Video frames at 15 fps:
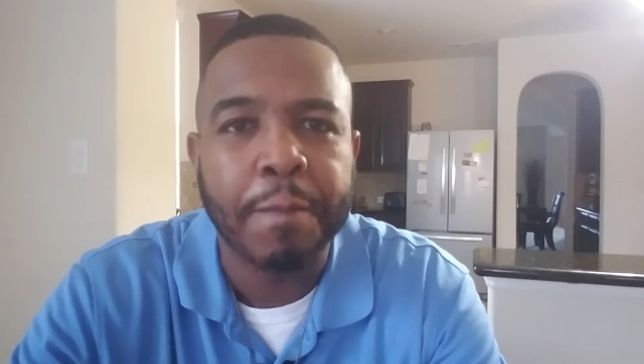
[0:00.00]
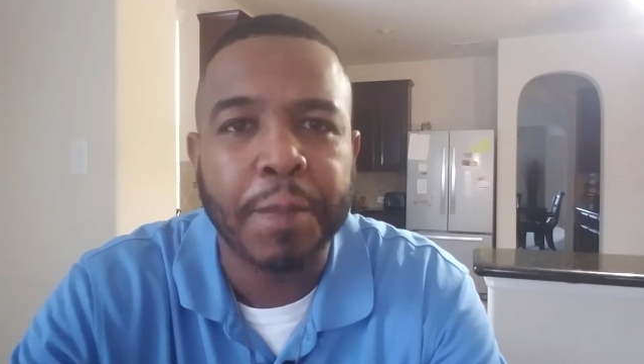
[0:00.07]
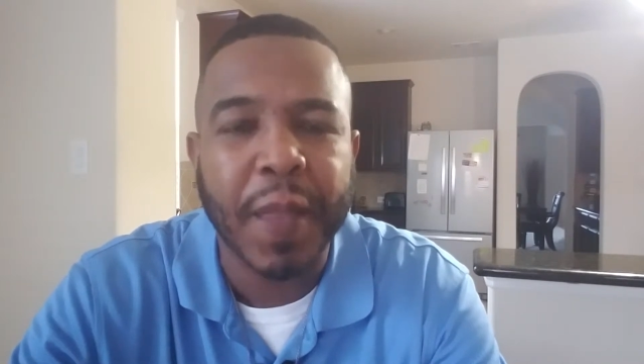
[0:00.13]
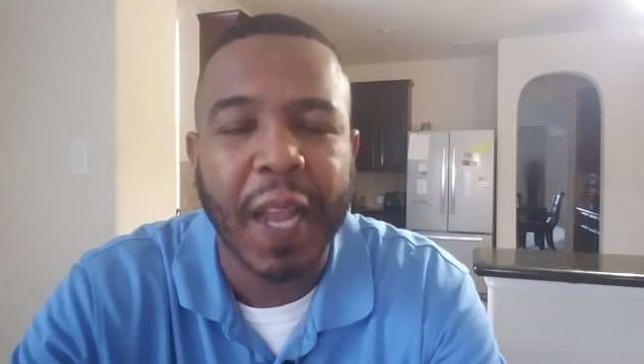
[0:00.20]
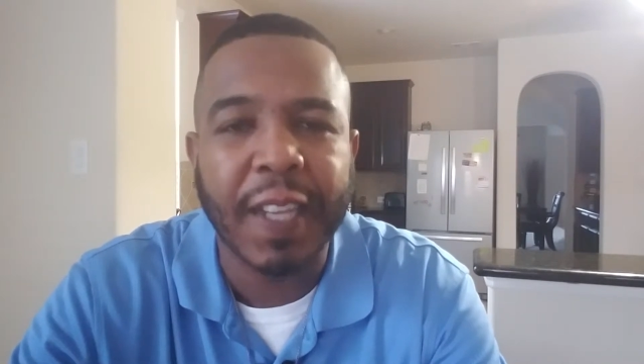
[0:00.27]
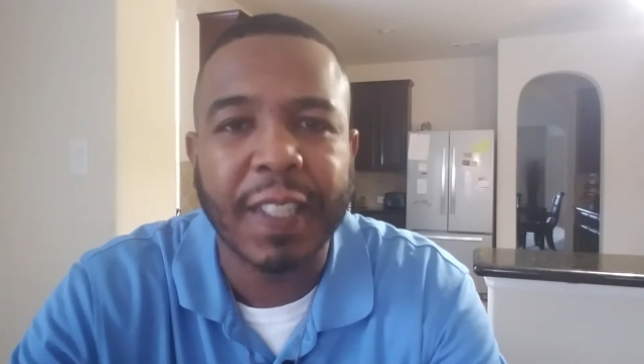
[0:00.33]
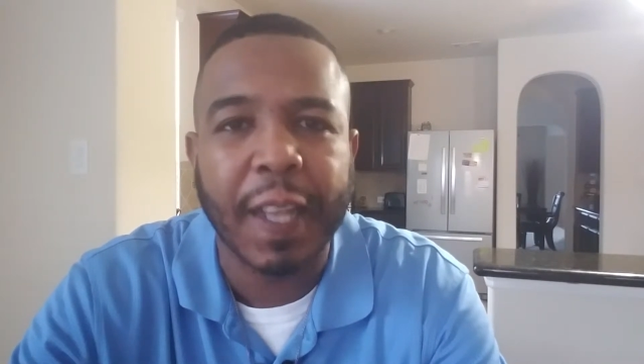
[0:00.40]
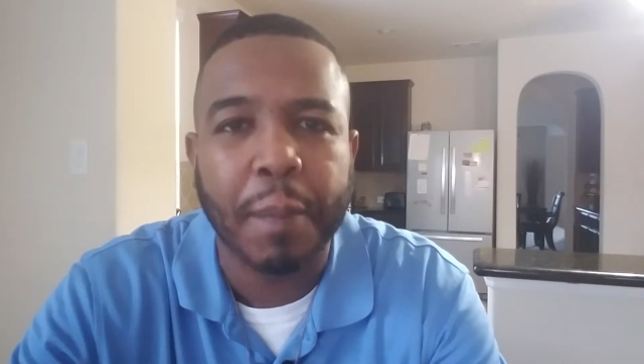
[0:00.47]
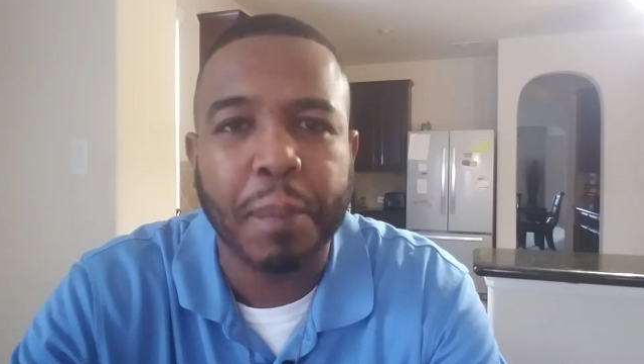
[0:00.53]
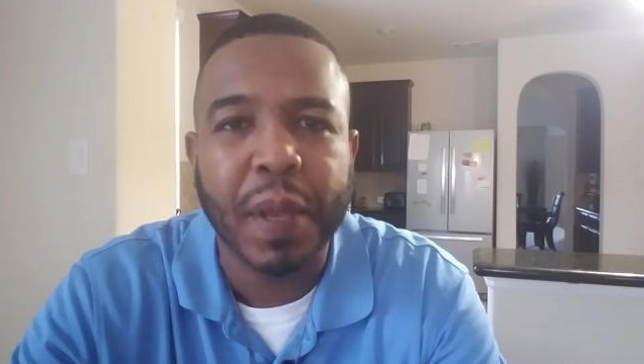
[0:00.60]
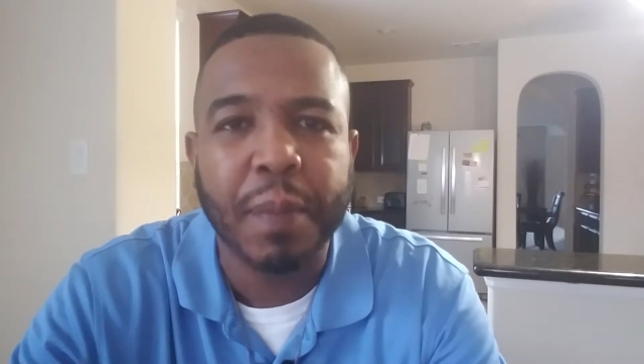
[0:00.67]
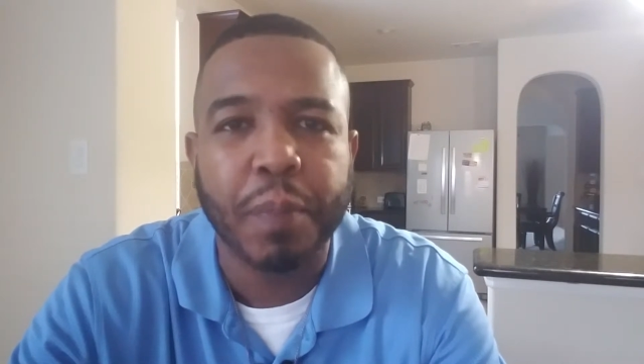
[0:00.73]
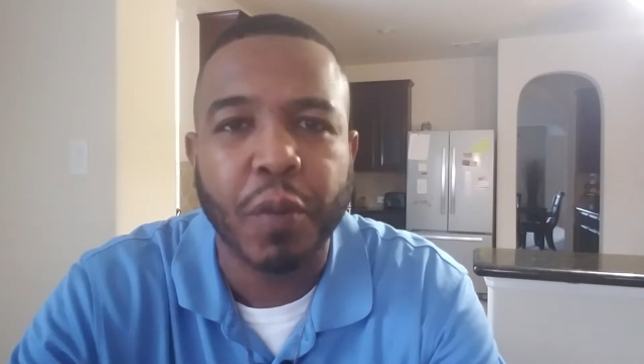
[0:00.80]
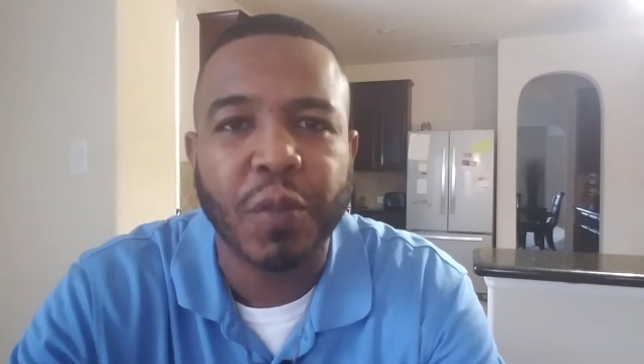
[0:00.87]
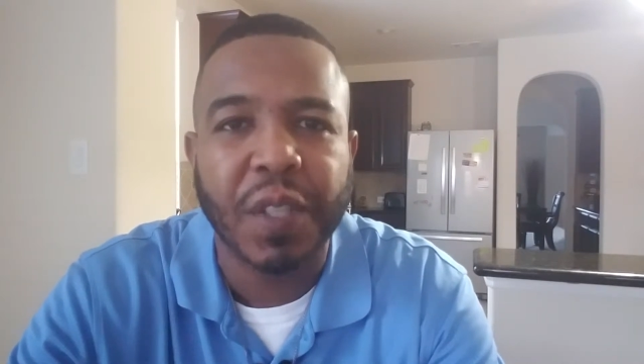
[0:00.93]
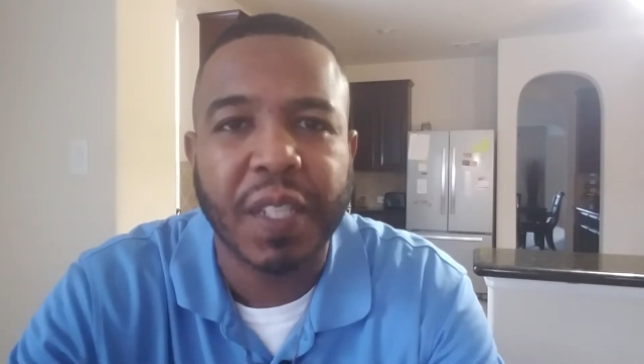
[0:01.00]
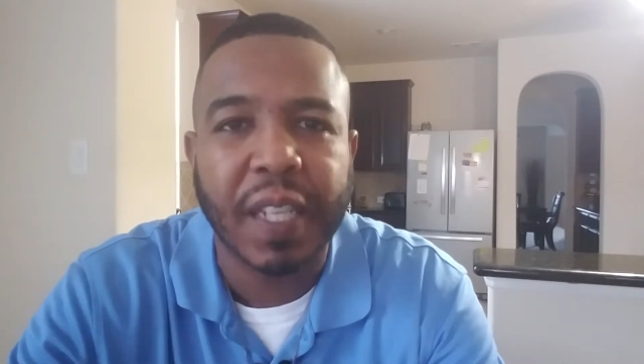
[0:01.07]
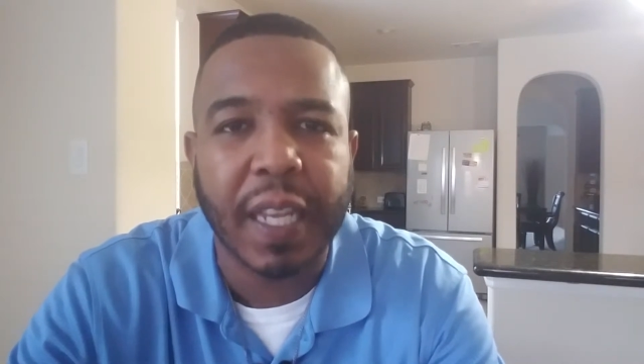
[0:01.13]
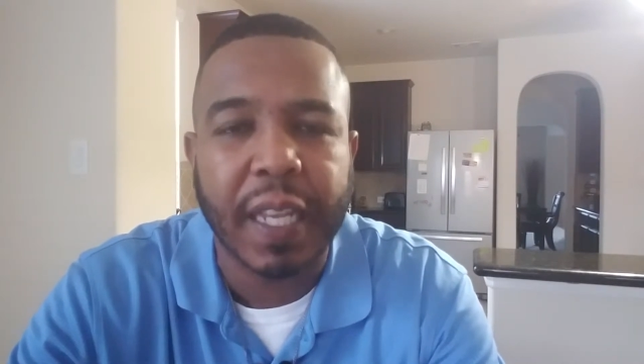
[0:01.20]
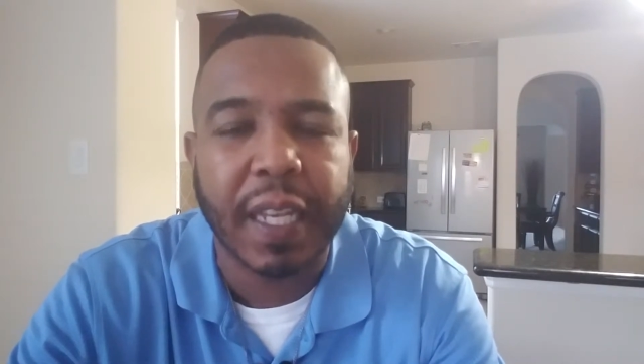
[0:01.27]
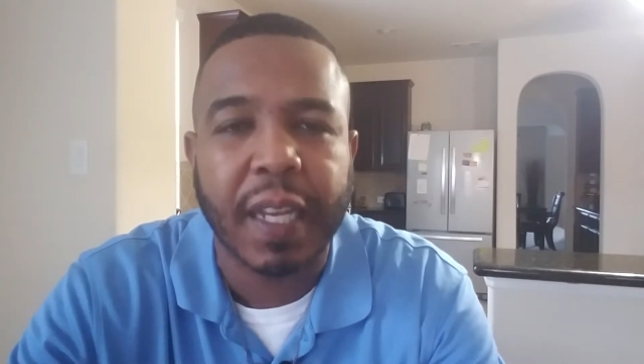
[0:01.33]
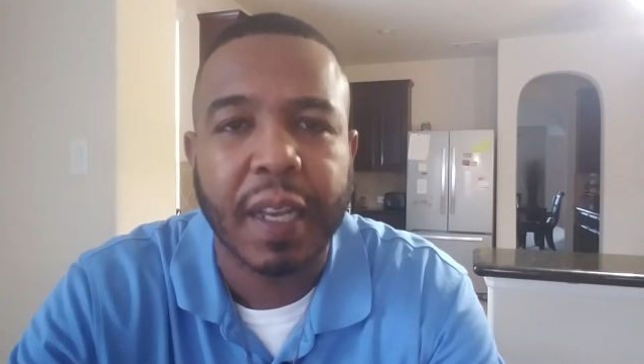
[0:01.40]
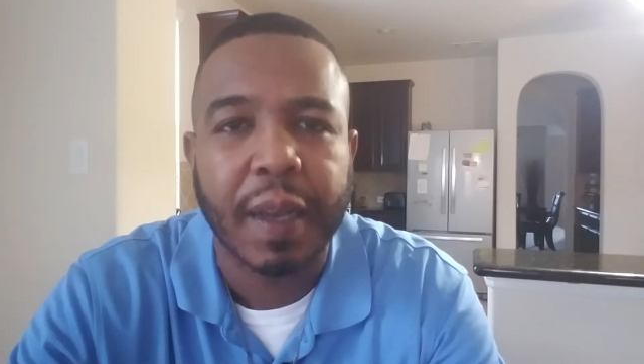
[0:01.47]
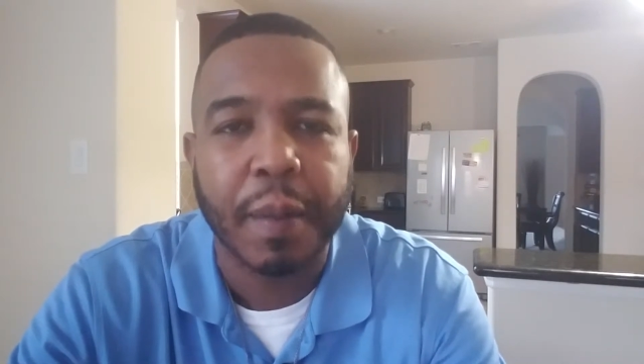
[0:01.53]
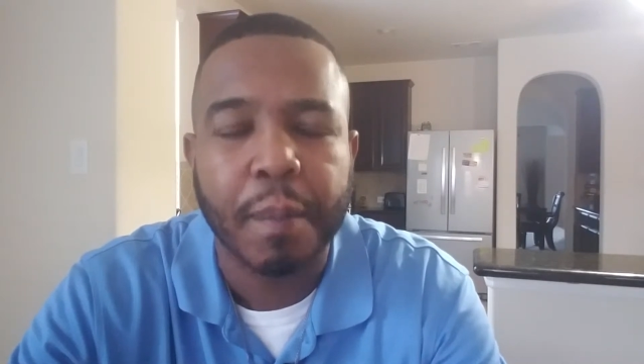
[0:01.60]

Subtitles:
things that people seek